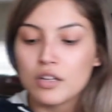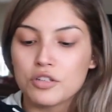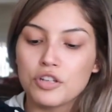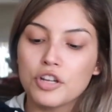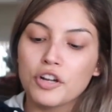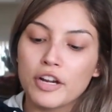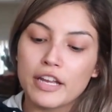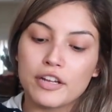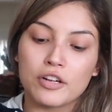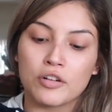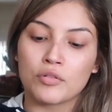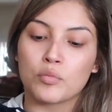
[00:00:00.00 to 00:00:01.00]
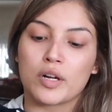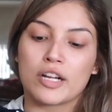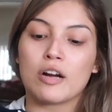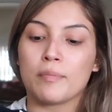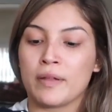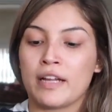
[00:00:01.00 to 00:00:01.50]
Do you create your own
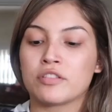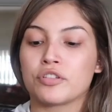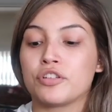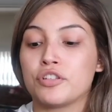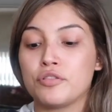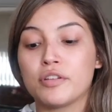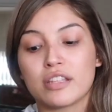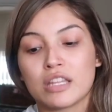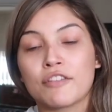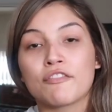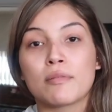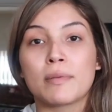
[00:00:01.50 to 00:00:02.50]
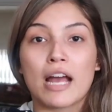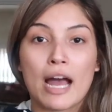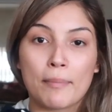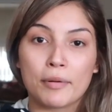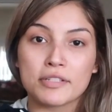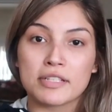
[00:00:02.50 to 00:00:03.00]
workout plans or do you get them from an
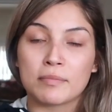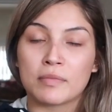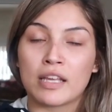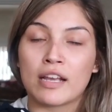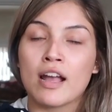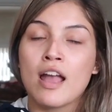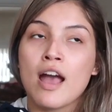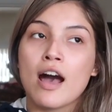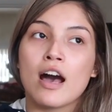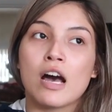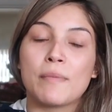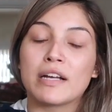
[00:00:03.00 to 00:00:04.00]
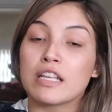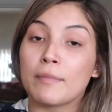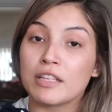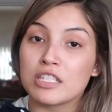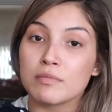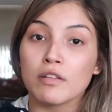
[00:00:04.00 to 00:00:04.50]
app or something? Um, as I
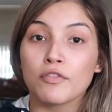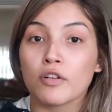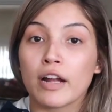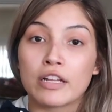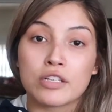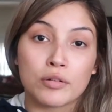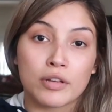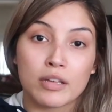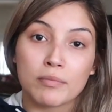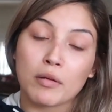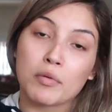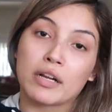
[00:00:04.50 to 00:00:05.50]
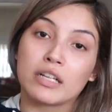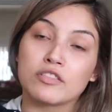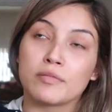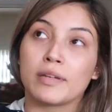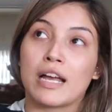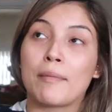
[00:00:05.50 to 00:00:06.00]
mentioned before, I don't get my workouts
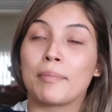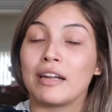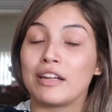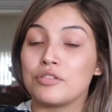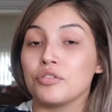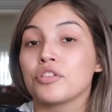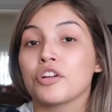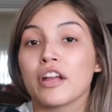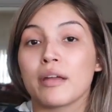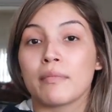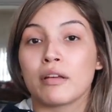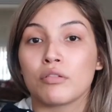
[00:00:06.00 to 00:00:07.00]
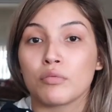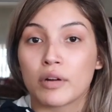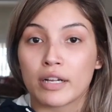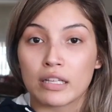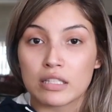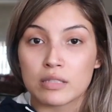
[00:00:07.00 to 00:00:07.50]
from an app and I do create my own
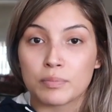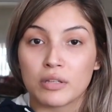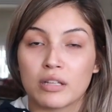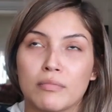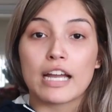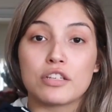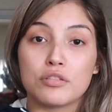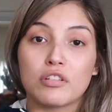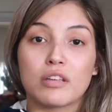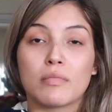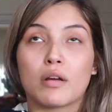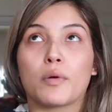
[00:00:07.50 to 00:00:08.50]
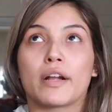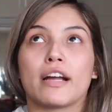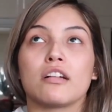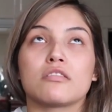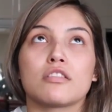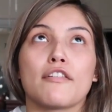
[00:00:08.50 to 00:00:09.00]
workout split. I do get my
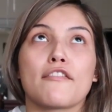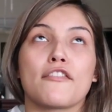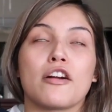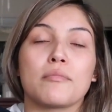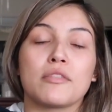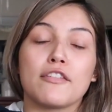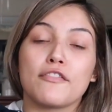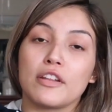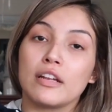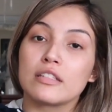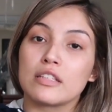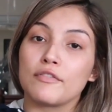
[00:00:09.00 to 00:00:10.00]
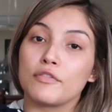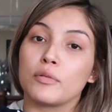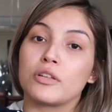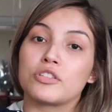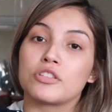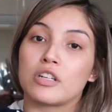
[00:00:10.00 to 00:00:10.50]
workouts from the fitness
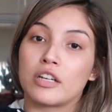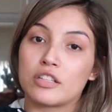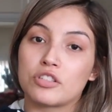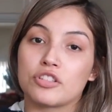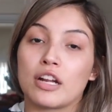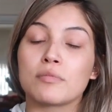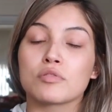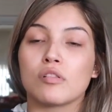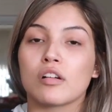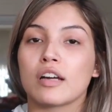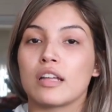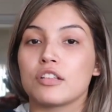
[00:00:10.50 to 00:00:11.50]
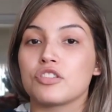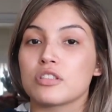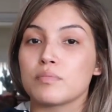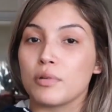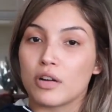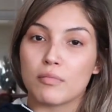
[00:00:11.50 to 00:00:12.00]
influencers on Instagram, so I'll kind of
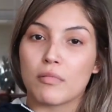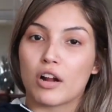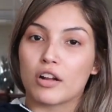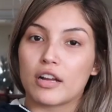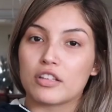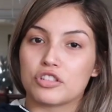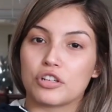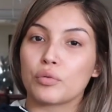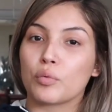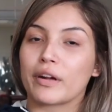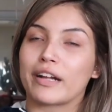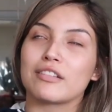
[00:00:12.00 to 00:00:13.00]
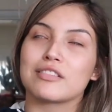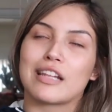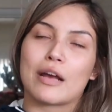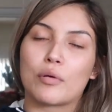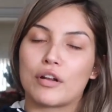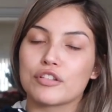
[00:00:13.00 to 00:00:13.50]
just bookmark certain workouts
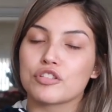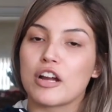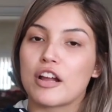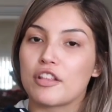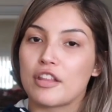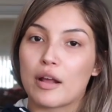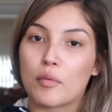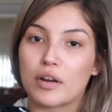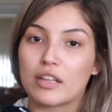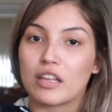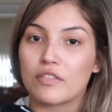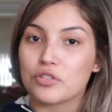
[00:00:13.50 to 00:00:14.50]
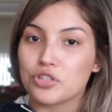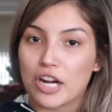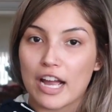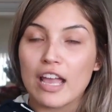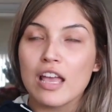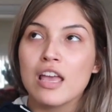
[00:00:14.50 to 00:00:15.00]
that I want to try or that I want to give a
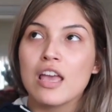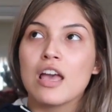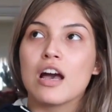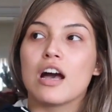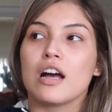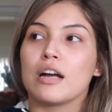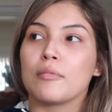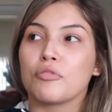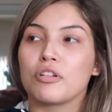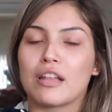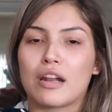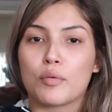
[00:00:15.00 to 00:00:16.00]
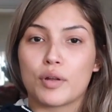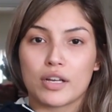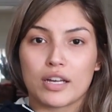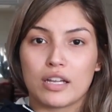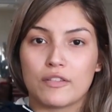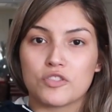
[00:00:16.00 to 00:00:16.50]
try um, or that I
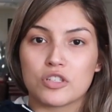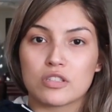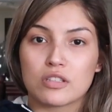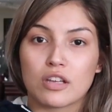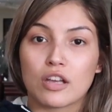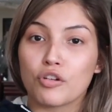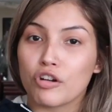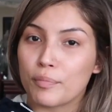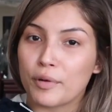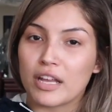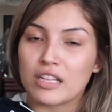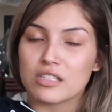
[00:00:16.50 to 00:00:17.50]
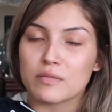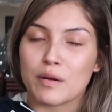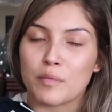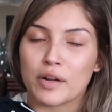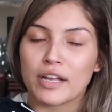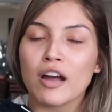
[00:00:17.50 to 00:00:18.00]
want to kind of just incorporate into
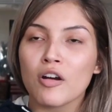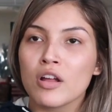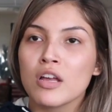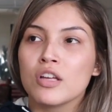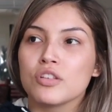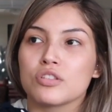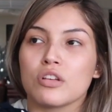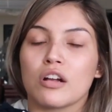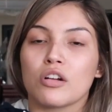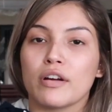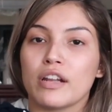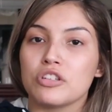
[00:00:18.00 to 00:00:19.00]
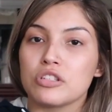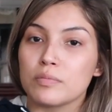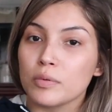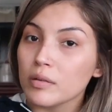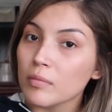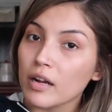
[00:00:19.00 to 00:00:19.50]
my workout. So I'll go ahead and
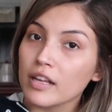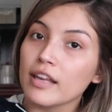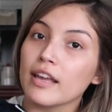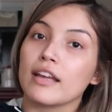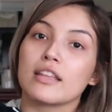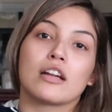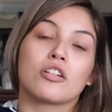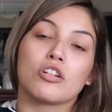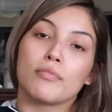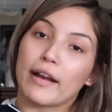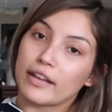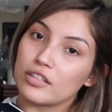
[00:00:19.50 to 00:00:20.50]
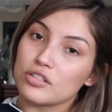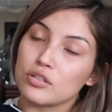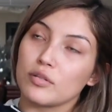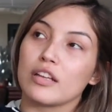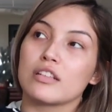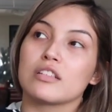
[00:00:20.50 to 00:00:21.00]
just bookmark it and then I'll go back
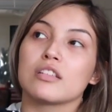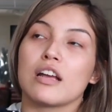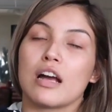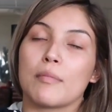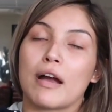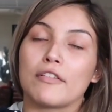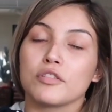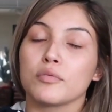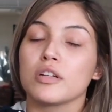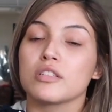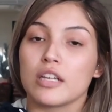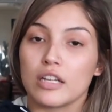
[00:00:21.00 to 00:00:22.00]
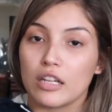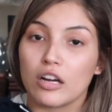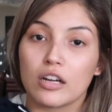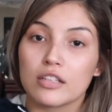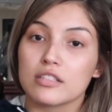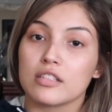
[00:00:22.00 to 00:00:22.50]
into it um, afterwards and it
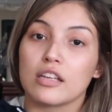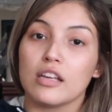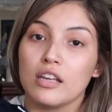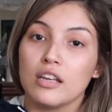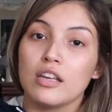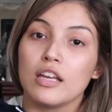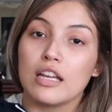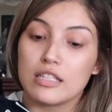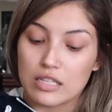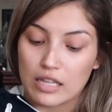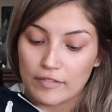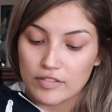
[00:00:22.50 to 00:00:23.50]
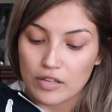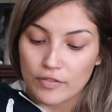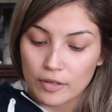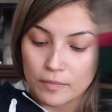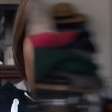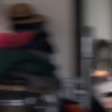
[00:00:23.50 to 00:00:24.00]
honestly is a
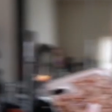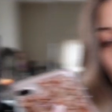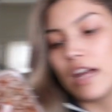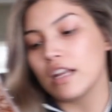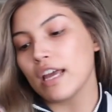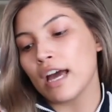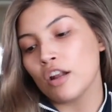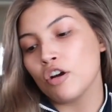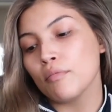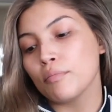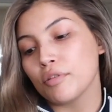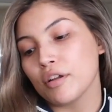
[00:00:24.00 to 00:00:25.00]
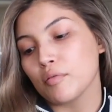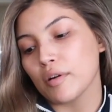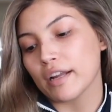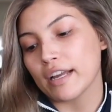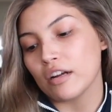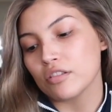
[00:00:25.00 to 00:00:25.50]
lifesaver. Any at-home booty
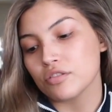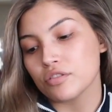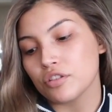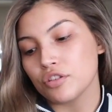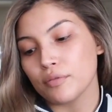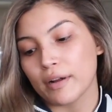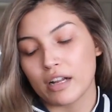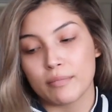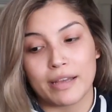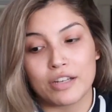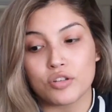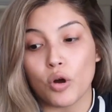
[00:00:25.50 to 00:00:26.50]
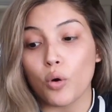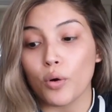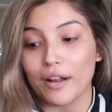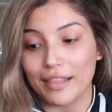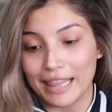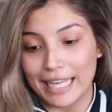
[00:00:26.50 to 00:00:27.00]
workouts you recommend
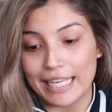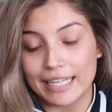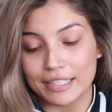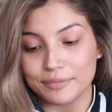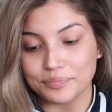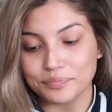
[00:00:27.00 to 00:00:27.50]
or like?